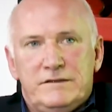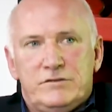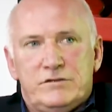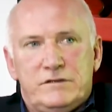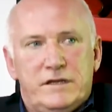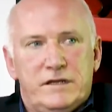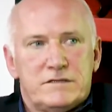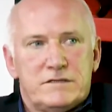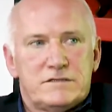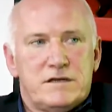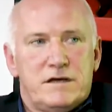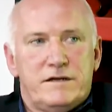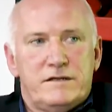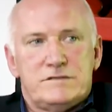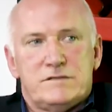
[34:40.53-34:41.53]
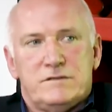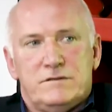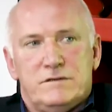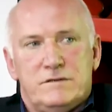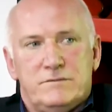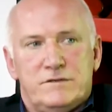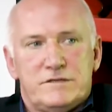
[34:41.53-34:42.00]
to take sides
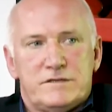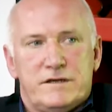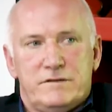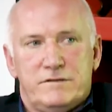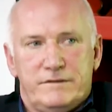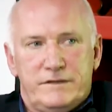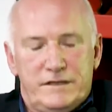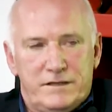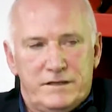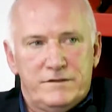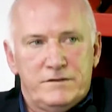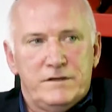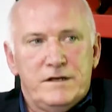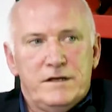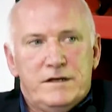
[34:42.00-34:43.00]
on one side or the other,